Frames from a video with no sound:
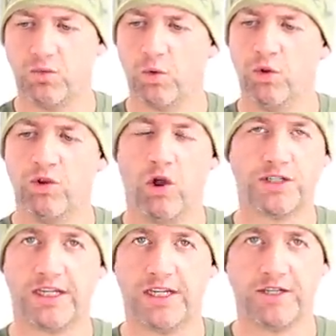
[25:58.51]
You will
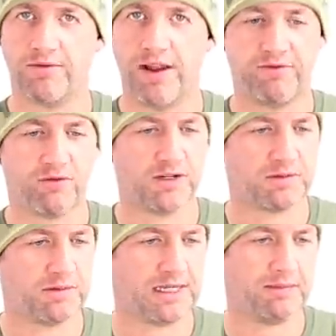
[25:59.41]
not see these around for Christmas,